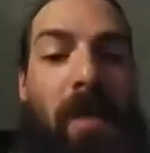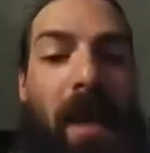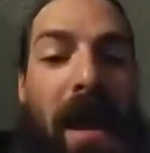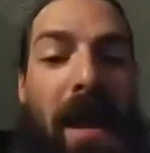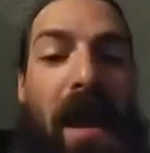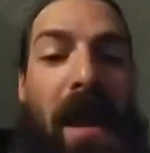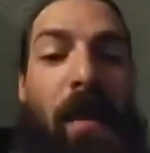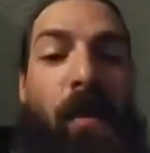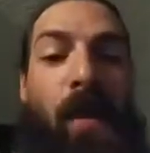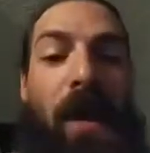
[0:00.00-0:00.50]

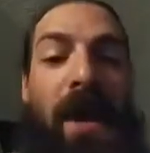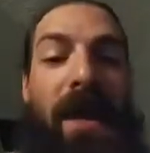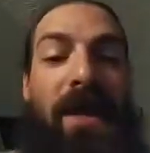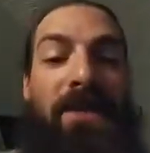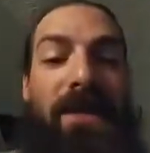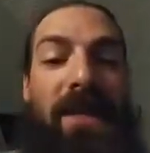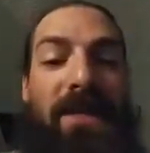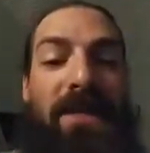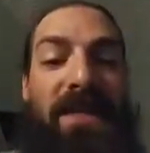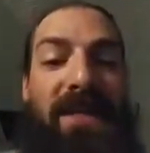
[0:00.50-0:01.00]
And then when that
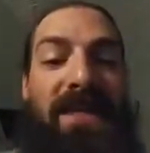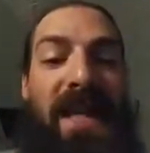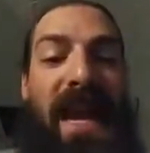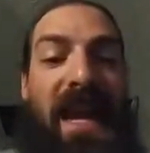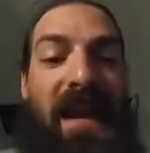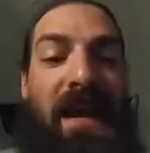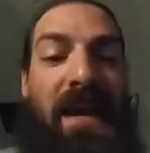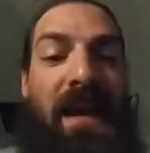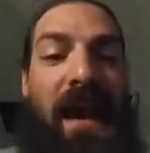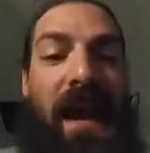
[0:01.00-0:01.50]
shit says
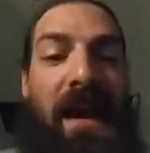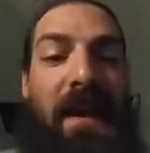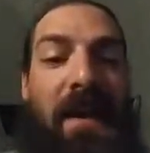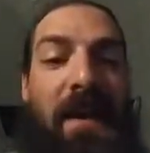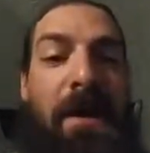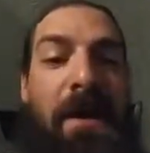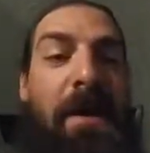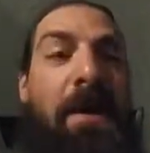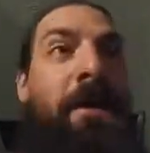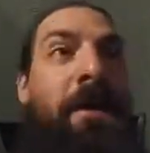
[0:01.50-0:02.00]
8 o'clock,
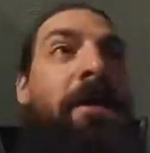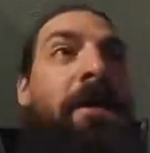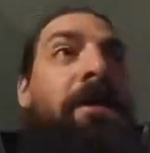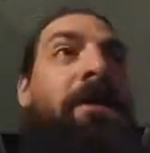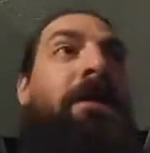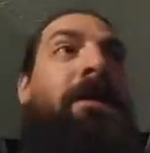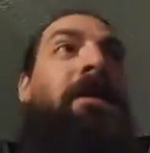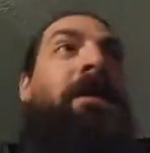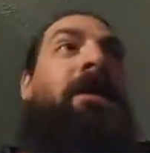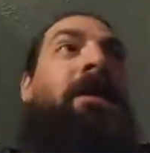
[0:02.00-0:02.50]

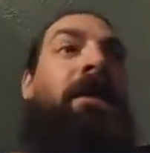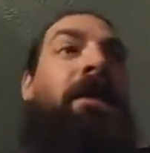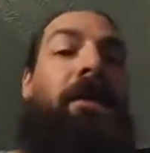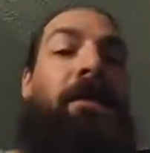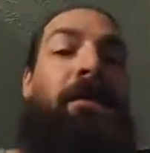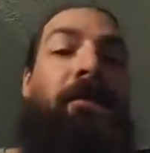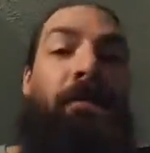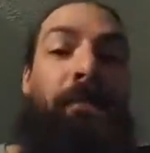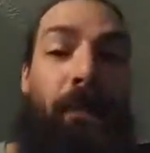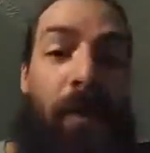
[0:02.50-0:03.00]

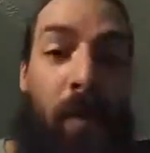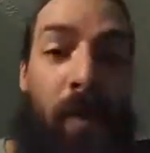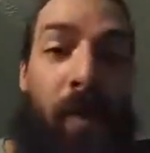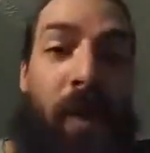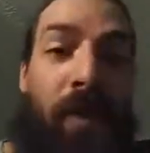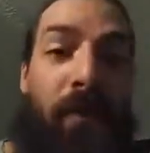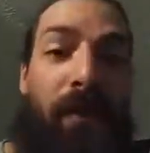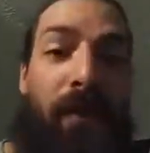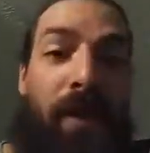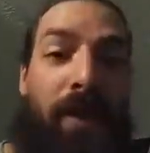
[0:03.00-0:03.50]
you
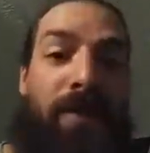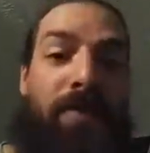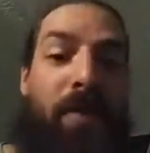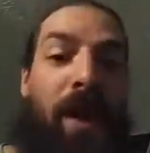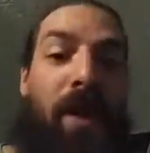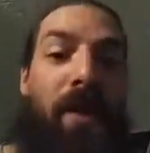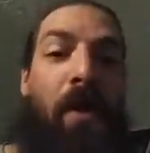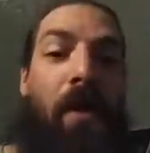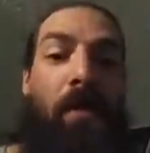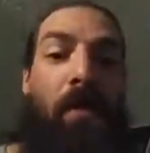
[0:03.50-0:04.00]
motherfuckers
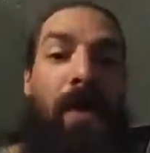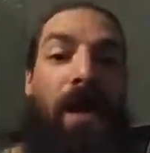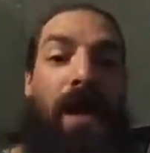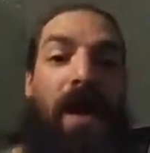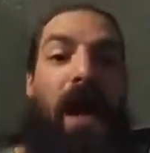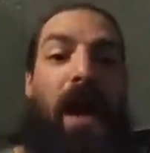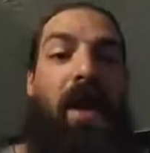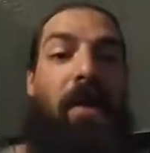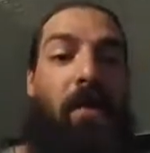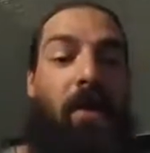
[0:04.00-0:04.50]
better hold me
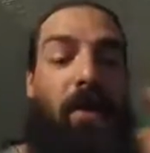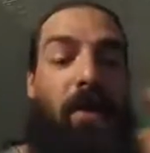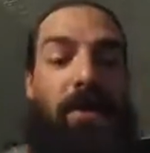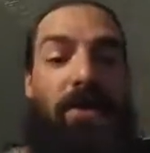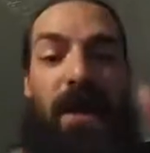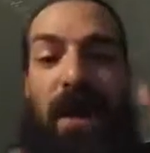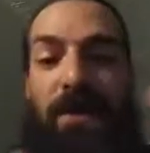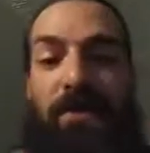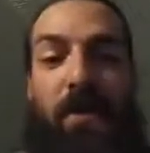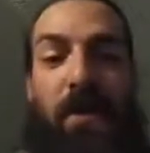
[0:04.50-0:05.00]
accountable,
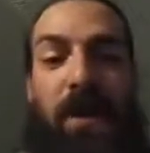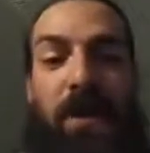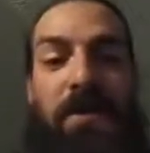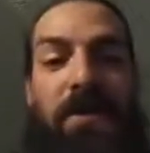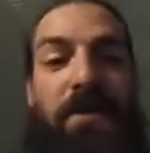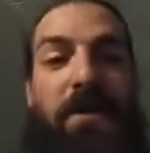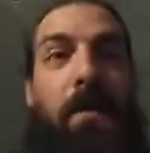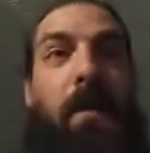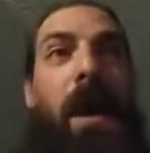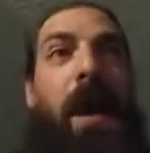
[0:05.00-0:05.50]
because that's what
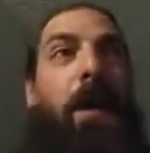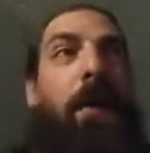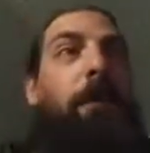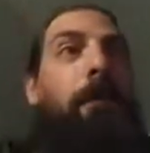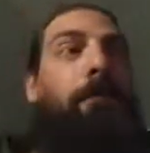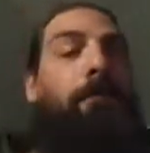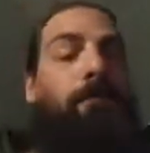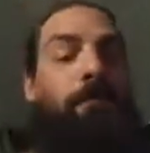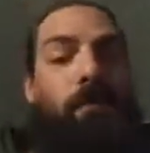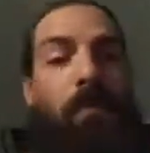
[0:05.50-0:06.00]
this is
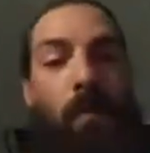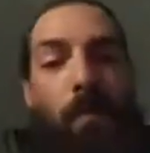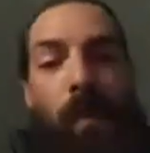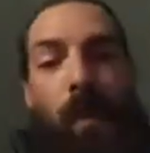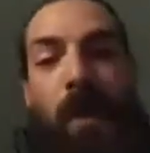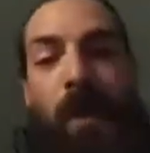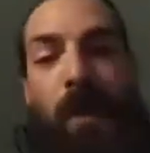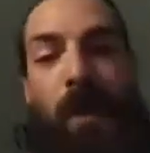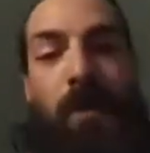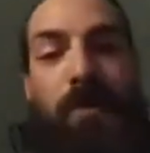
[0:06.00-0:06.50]
about.
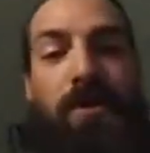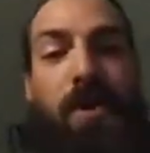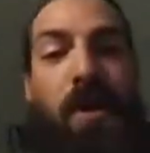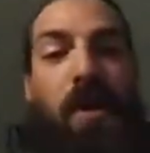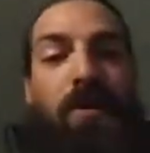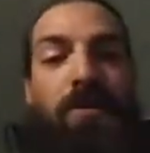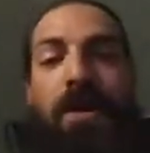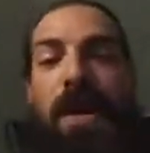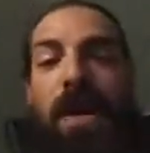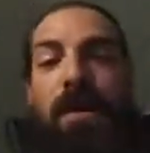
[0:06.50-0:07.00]
Putting those
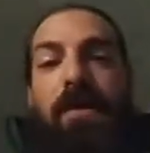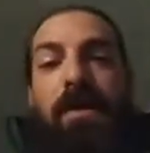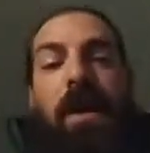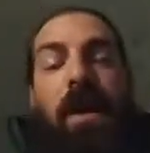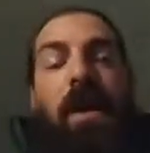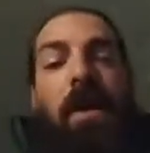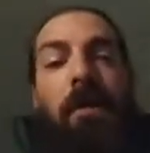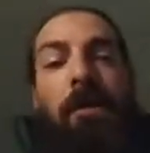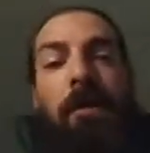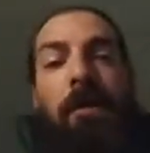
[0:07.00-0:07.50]
goals out
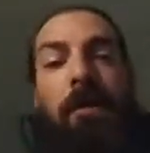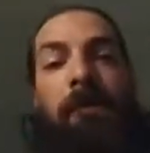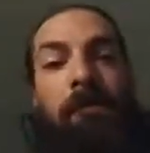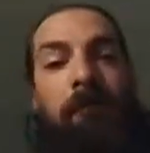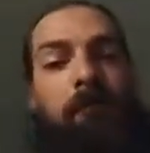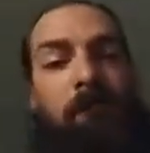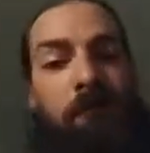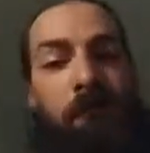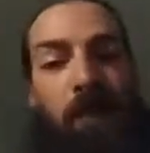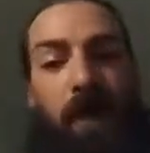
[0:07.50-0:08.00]
there,
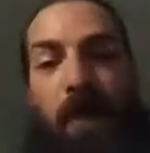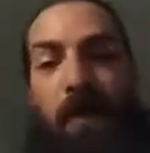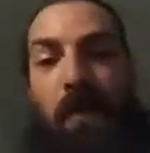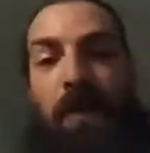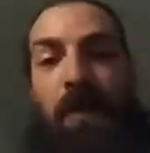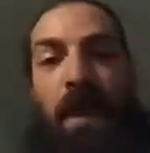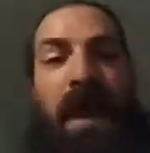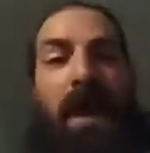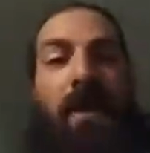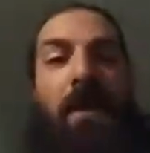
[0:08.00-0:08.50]

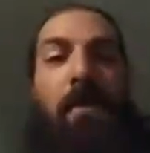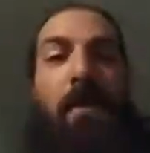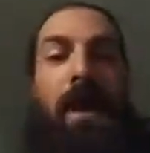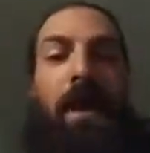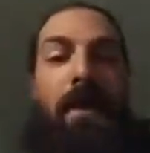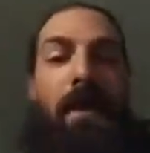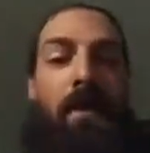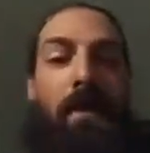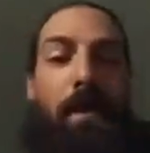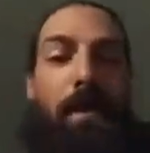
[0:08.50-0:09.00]
letting them
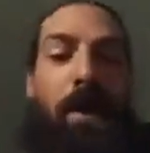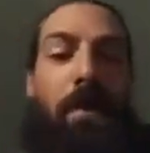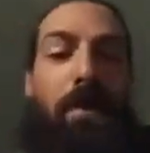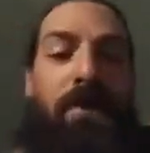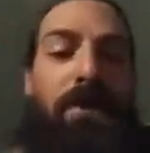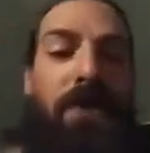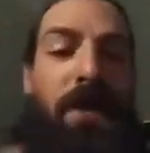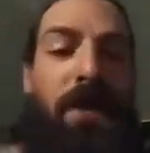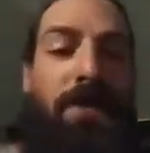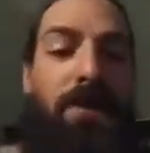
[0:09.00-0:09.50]
hit other
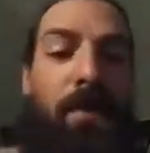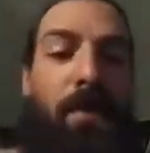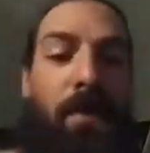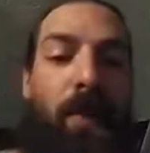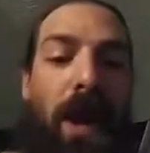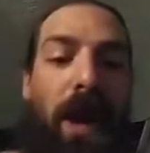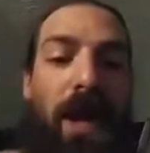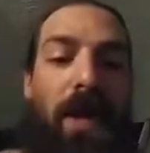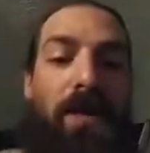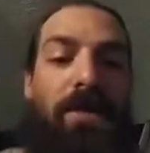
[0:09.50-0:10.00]
people's ears and
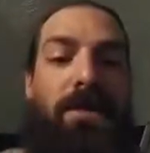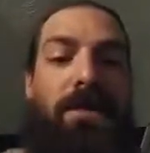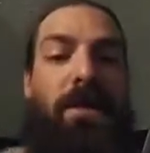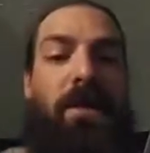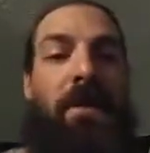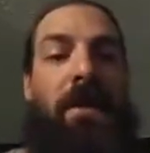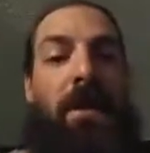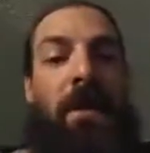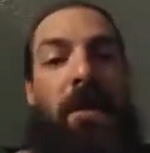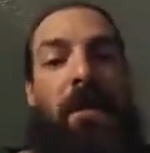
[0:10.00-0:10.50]
brains,
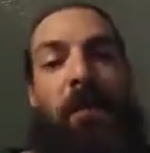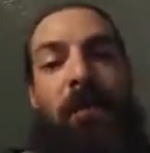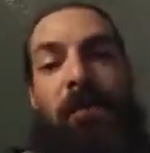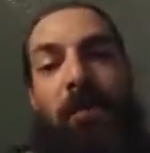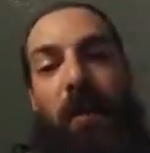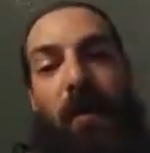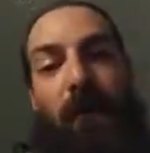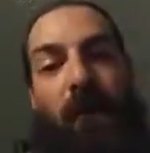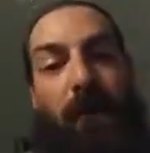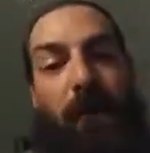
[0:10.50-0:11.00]

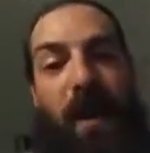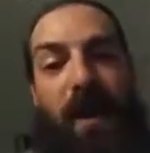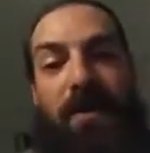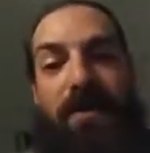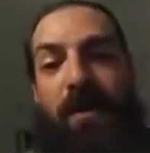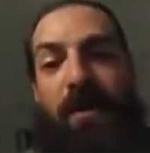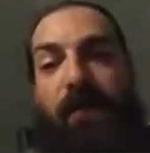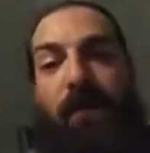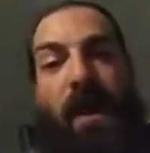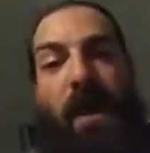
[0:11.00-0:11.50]
your
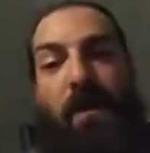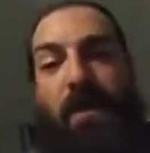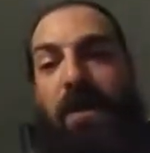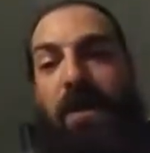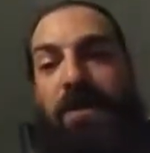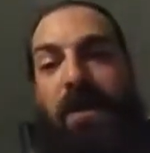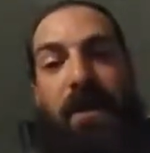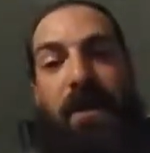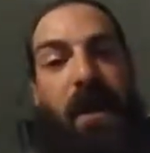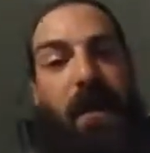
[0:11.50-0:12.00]
friends, your
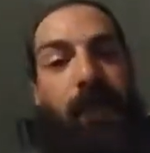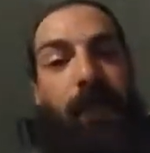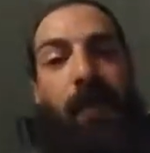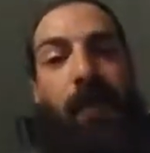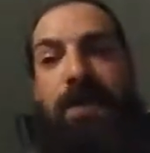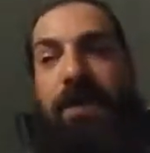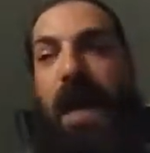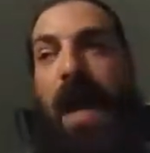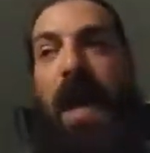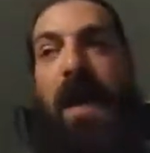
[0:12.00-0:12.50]
families, your loved
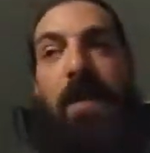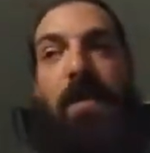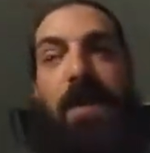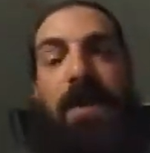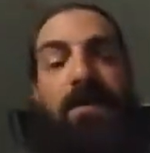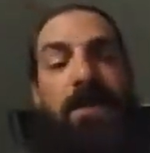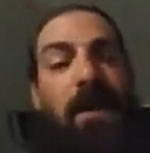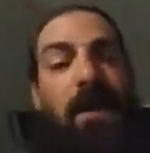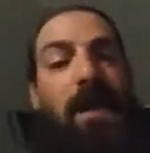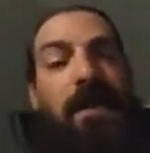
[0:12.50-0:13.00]
ones, your
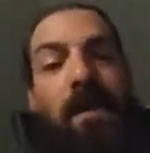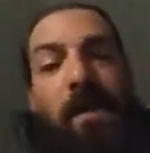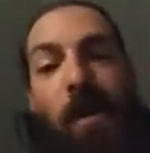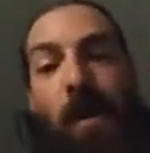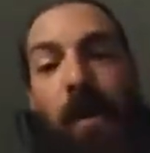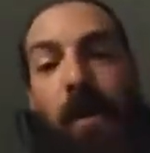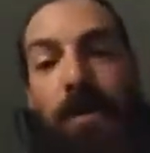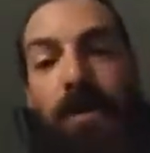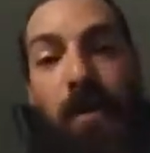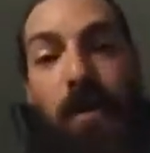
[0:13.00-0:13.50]
enemies, let
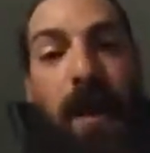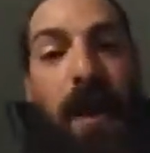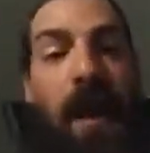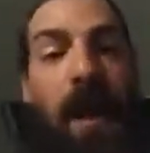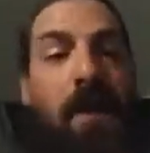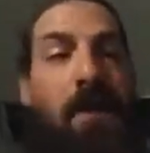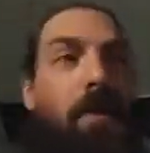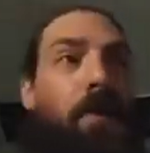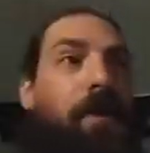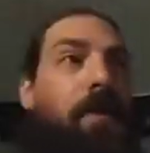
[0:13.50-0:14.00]
them hold you
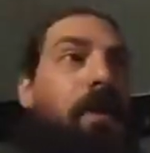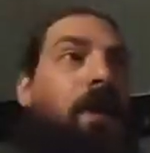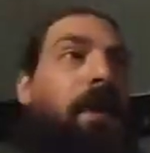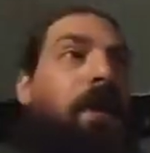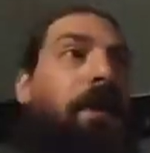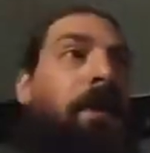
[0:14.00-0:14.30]
accountable.